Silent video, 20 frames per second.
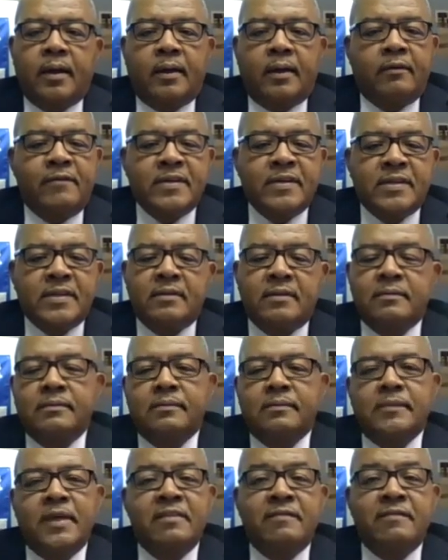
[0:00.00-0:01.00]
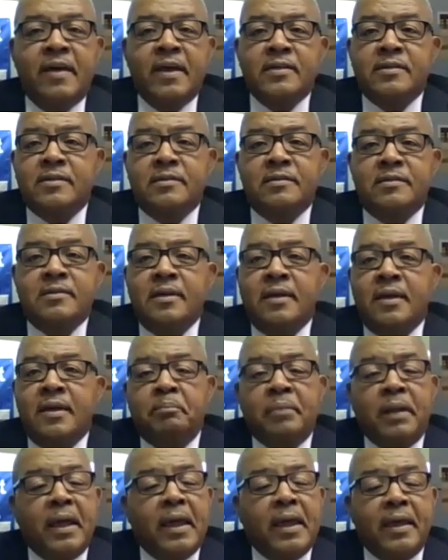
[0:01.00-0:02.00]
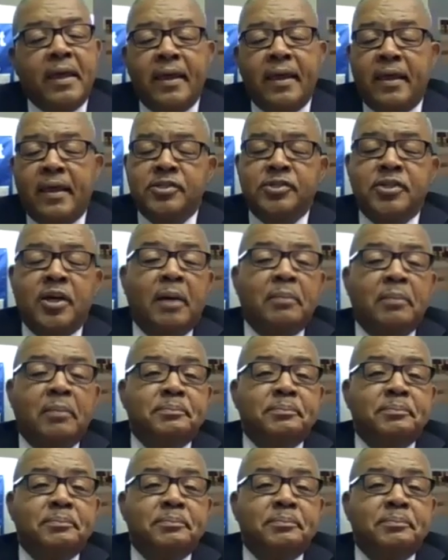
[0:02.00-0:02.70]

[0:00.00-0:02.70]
visit, invest, play, and shop.